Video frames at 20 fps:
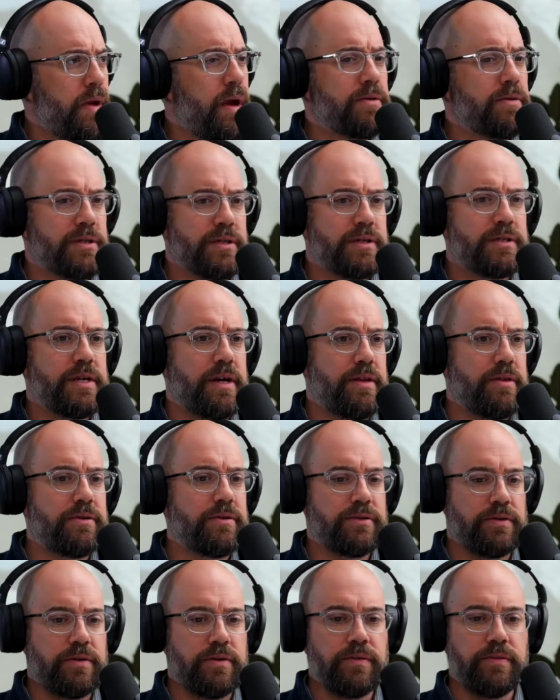I was going to say,
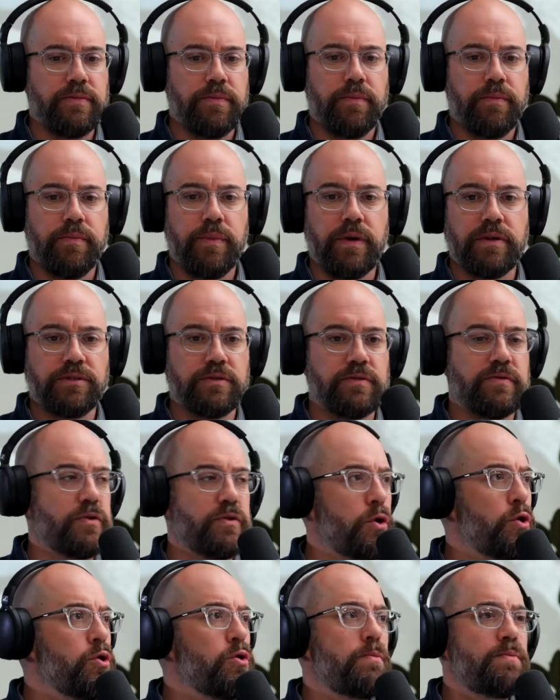there's a bunch of
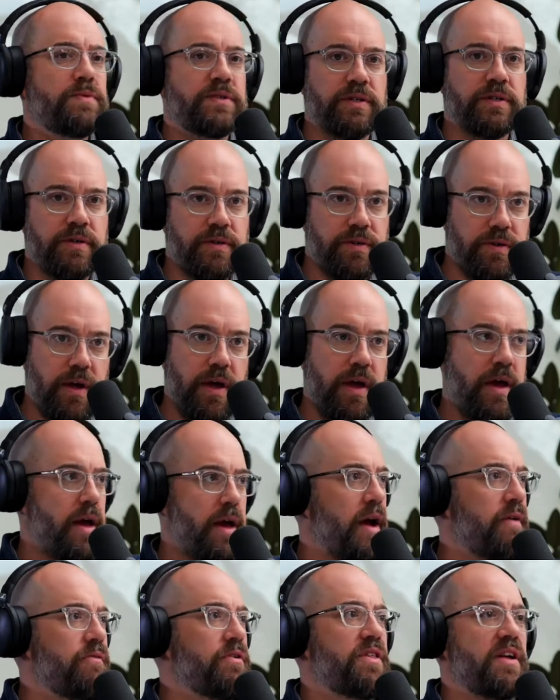hoops and
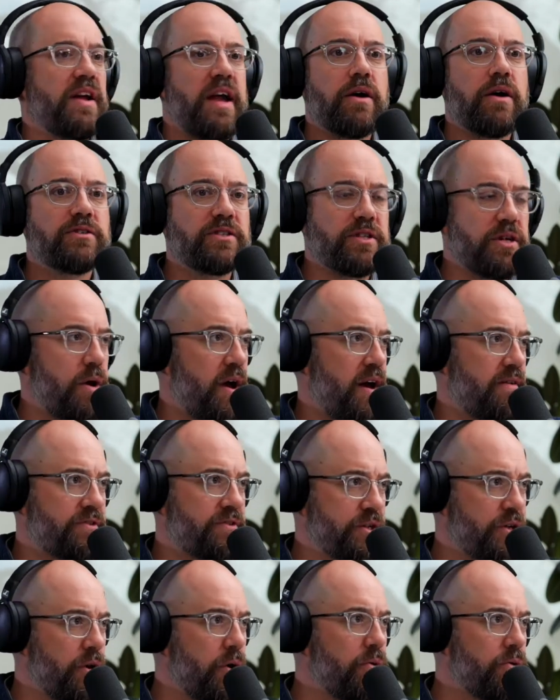everything else that you have
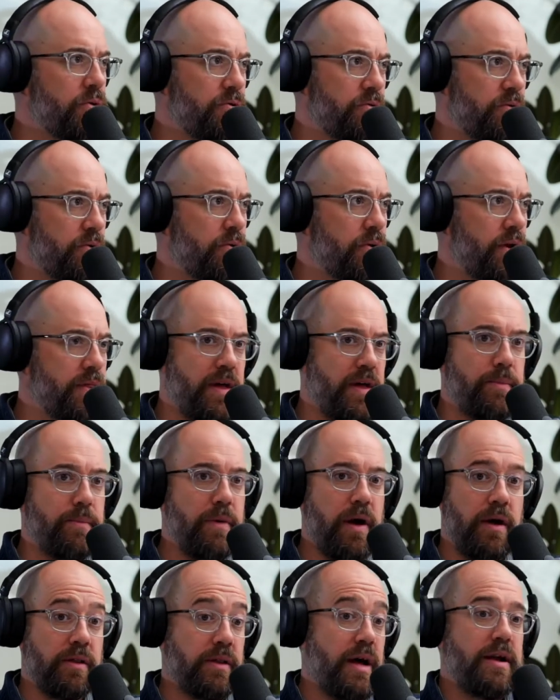to go through. And
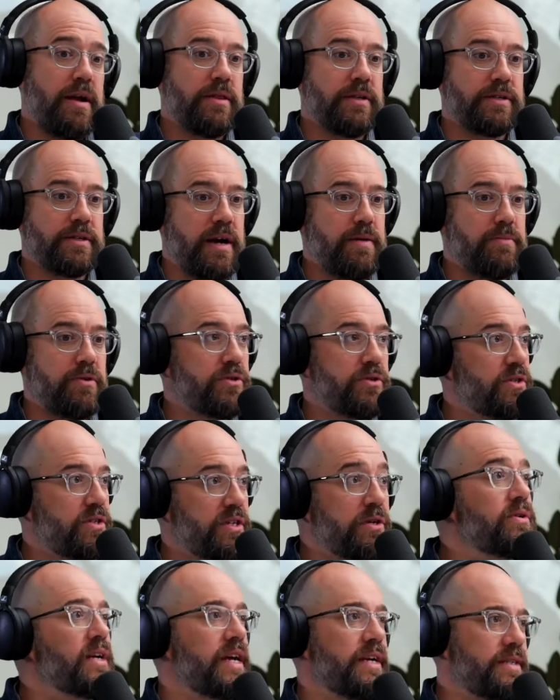then a lot of the time you
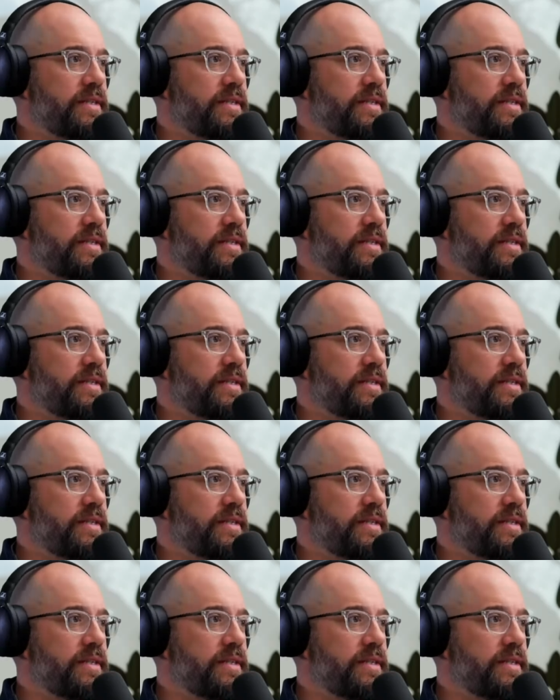still get